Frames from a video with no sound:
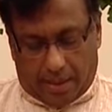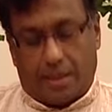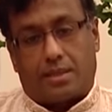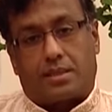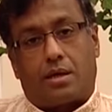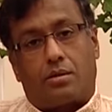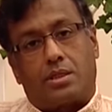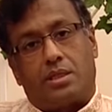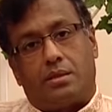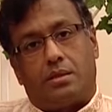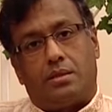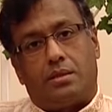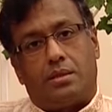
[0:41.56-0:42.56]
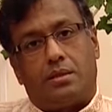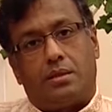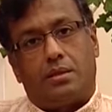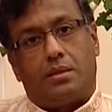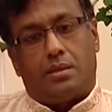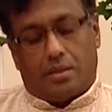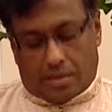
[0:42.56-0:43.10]
He is considered
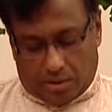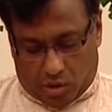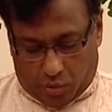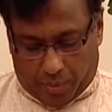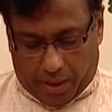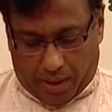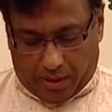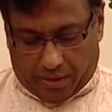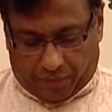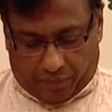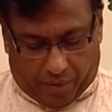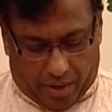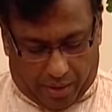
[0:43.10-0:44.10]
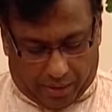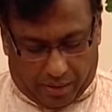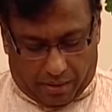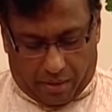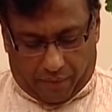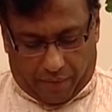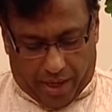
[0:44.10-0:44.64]
to be the
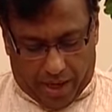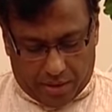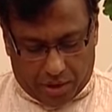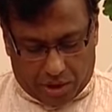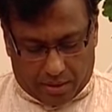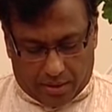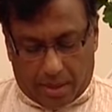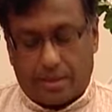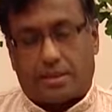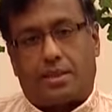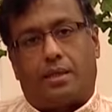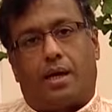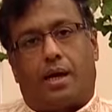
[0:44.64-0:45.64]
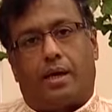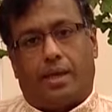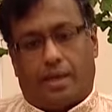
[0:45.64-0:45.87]
father of ancient Siddha